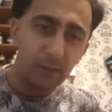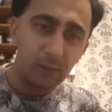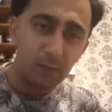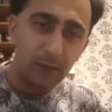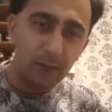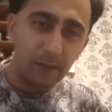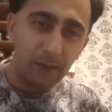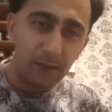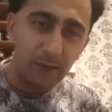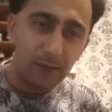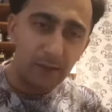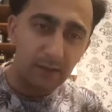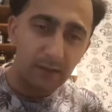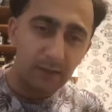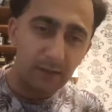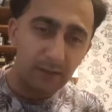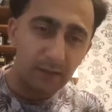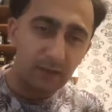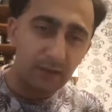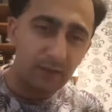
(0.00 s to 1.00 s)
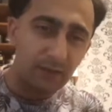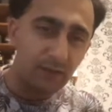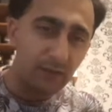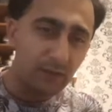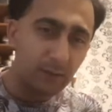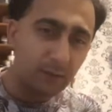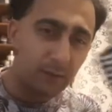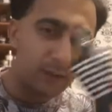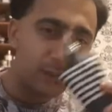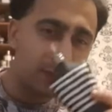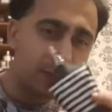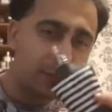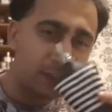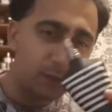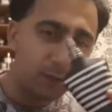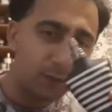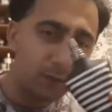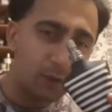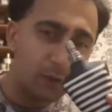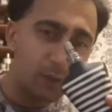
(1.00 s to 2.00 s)
revitalizing, similar
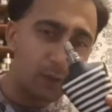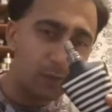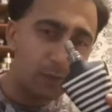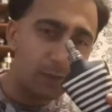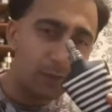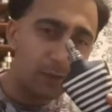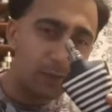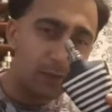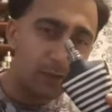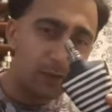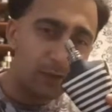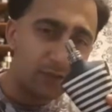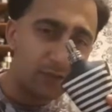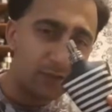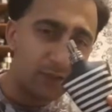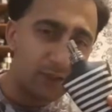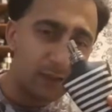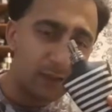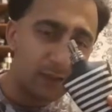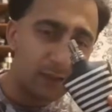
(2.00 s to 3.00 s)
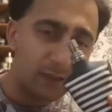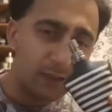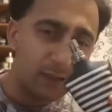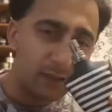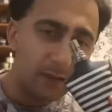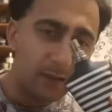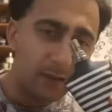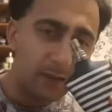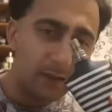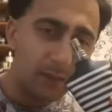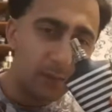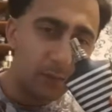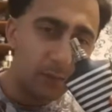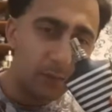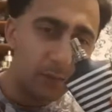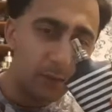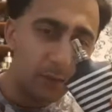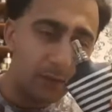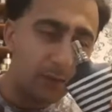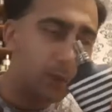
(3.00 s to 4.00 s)
to Versace Dylan
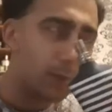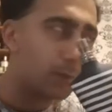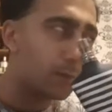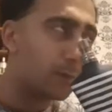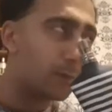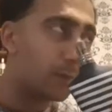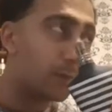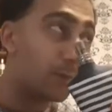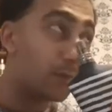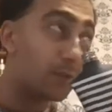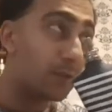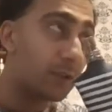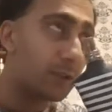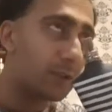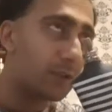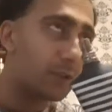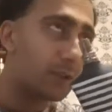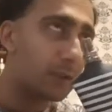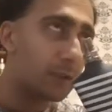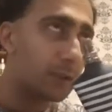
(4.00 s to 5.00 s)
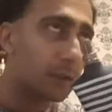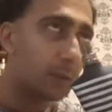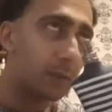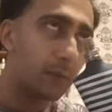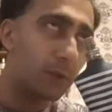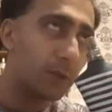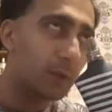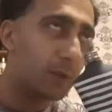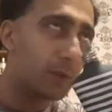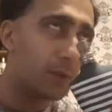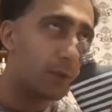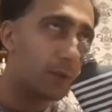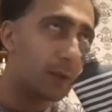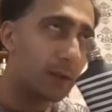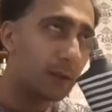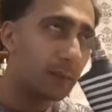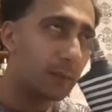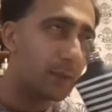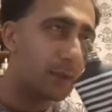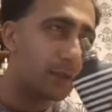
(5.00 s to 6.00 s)
Blue. No, Versace Dylan
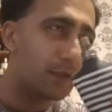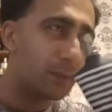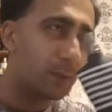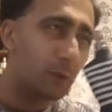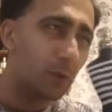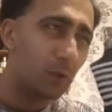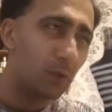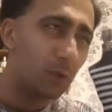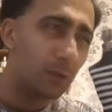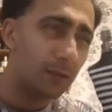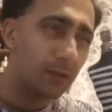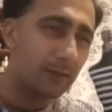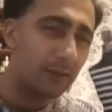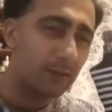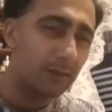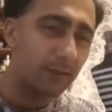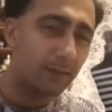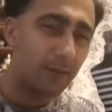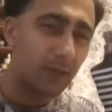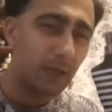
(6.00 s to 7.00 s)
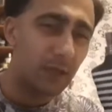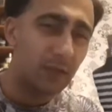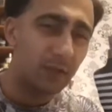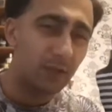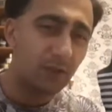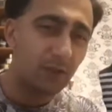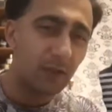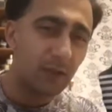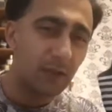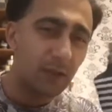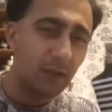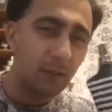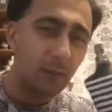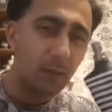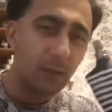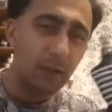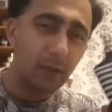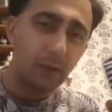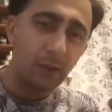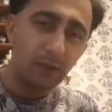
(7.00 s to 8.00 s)
Blue is more aquatic and fresh,
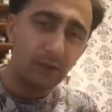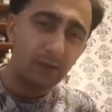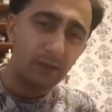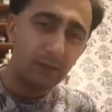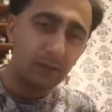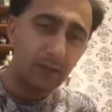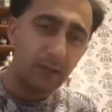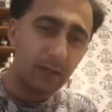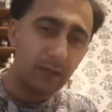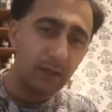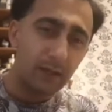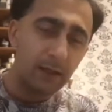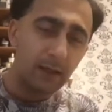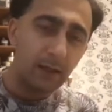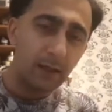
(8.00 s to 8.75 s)
but not as vanilla.